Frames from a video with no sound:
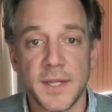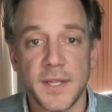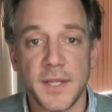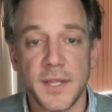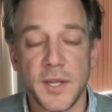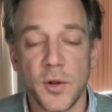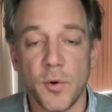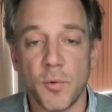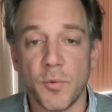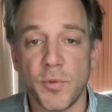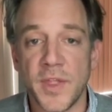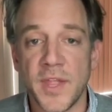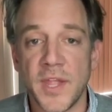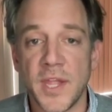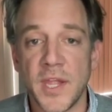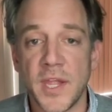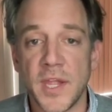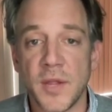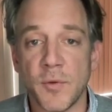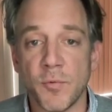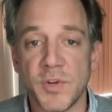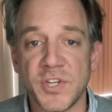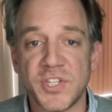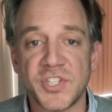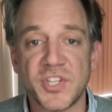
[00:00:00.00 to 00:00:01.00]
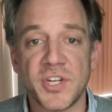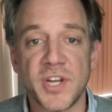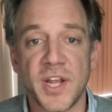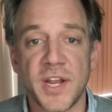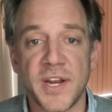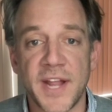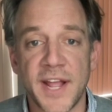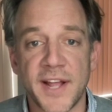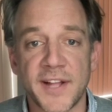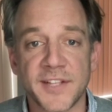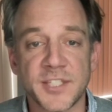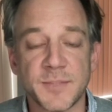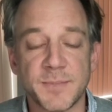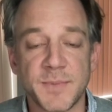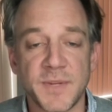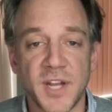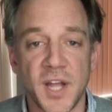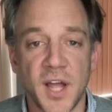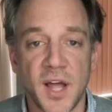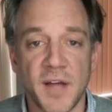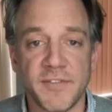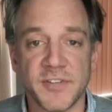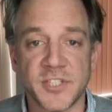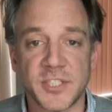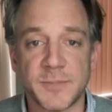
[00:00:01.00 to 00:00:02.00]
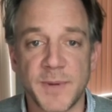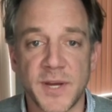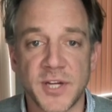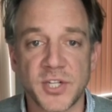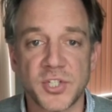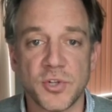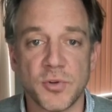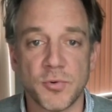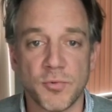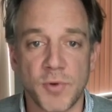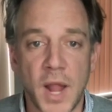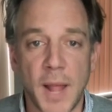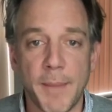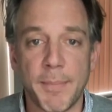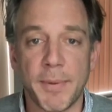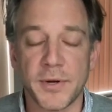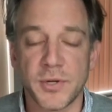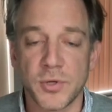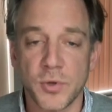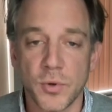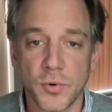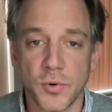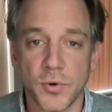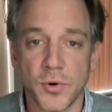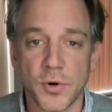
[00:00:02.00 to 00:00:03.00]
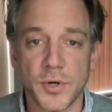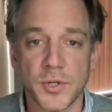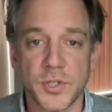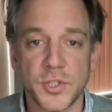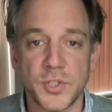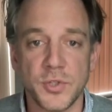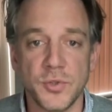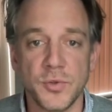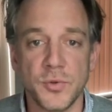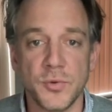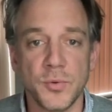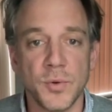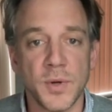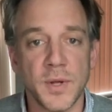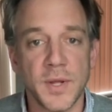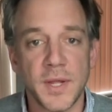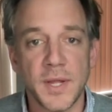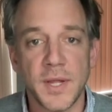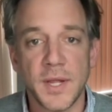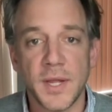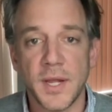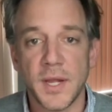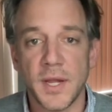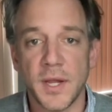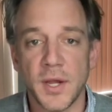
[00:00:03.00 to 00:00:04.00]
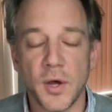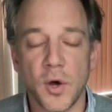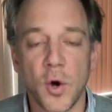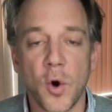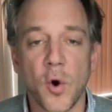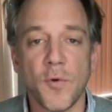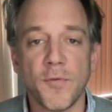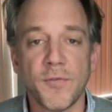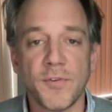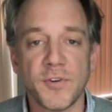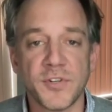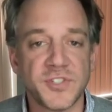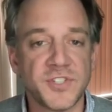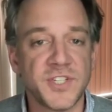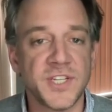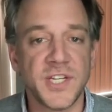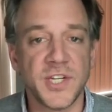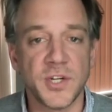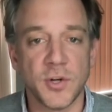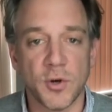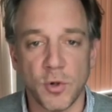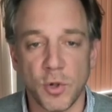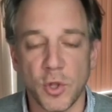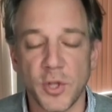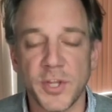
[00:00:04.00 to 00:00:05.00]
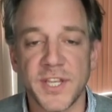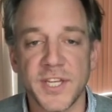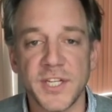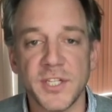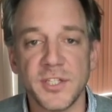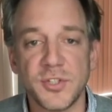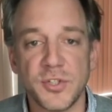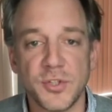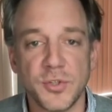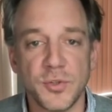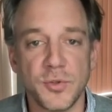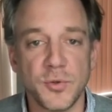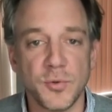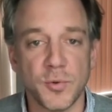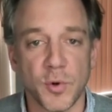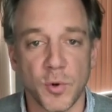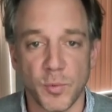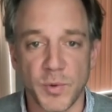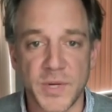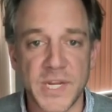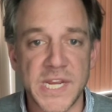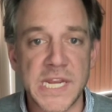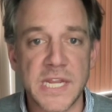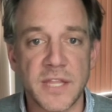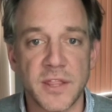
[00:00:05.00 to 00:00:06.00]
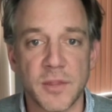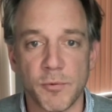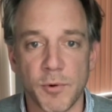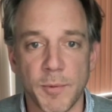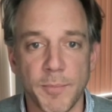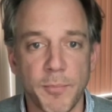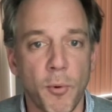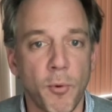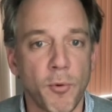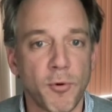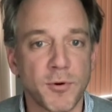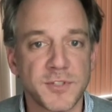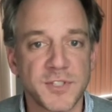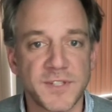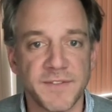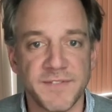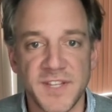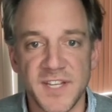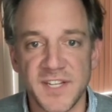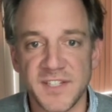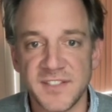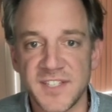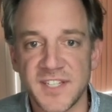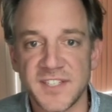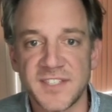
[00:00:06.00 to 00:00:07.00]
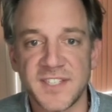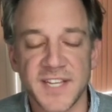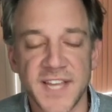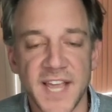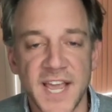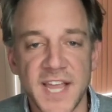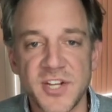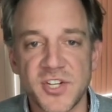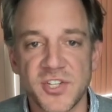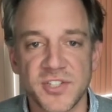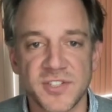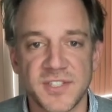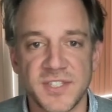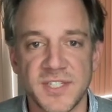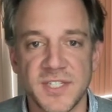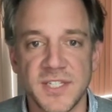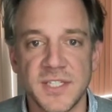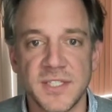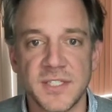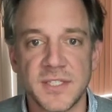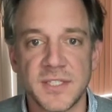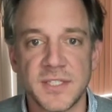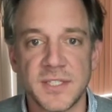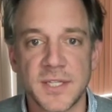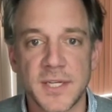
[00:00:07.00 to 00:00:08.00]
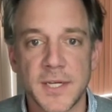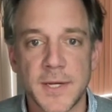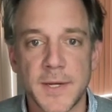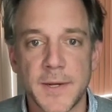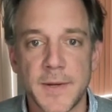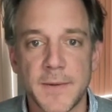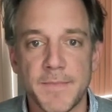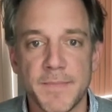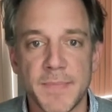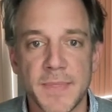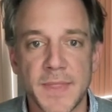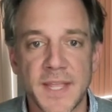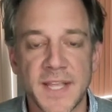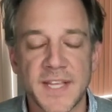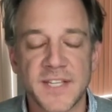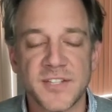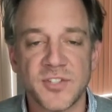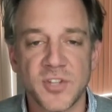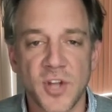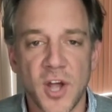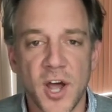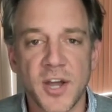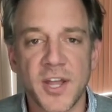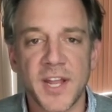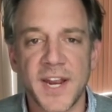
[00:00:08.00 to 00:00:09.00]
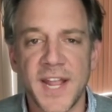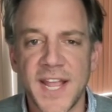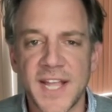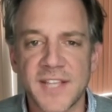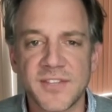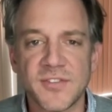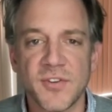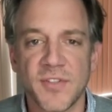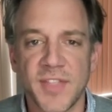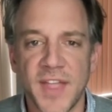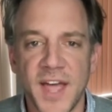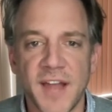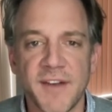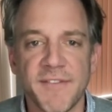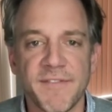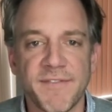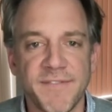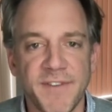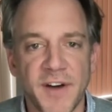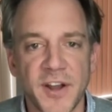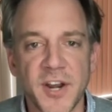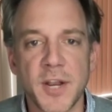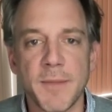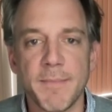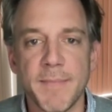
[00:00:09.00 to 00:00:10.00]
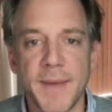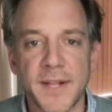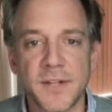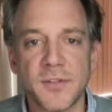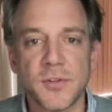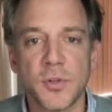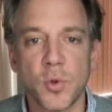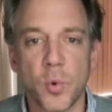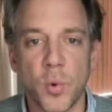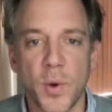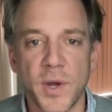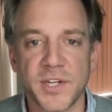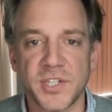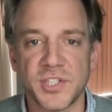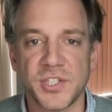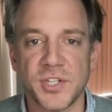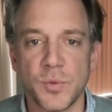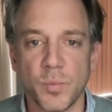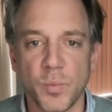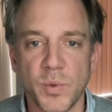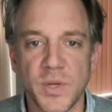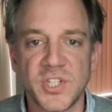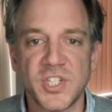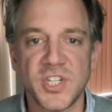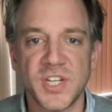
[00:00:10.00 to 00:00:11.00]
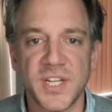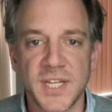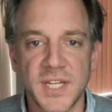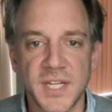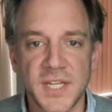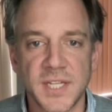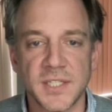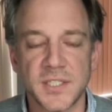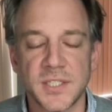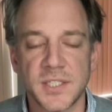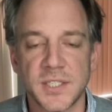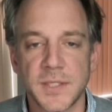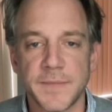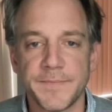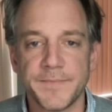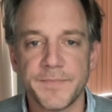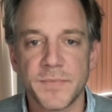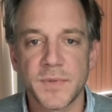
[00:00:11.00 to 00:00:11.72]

You know, the recent announcement of a special rapporteur to uh, oversee or look into or read the reports of the existing agencies is not going to answer that fundamental question, which is